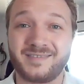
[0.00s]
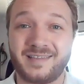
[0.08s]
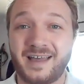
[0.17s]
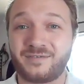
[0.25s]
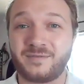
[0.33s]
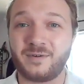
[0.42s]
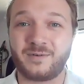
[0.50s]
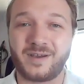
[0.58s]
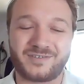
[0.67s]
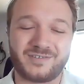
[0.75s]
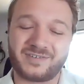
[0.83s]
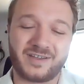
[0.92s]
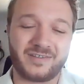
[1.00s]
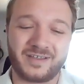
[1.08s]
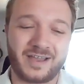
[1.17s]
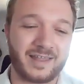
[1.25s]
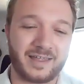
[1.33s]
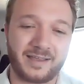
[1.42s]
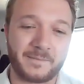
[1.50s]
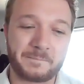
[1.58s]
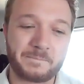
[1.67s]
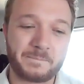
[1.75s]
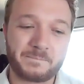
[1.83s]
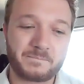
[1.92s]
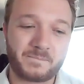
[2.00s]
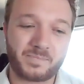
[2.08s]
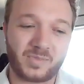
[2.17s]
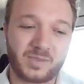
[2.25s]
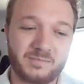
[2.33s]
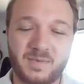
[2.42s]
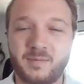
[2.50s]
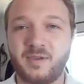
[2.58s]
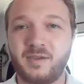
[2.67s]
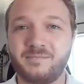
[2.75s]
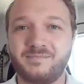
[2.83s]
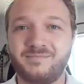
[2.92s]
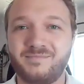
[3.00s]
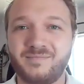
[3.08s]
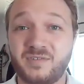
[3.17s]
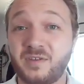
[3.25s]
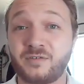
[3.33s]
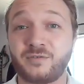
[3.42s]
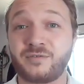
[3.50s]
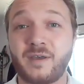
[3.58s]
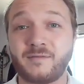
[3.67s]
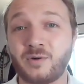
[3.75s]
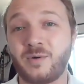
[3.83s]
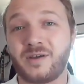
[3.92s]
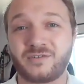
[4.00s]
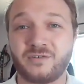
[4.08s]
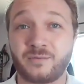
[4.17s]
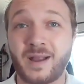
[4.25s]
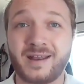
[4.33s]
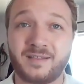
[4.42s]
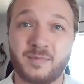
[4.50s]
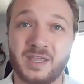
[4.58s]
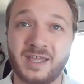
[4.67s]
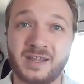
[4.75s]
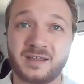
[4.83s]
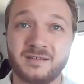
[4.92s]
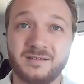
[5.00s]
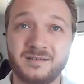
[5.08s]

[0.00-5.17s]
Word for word: last few questions. I only got like maybe six or seven questions right at the beginning.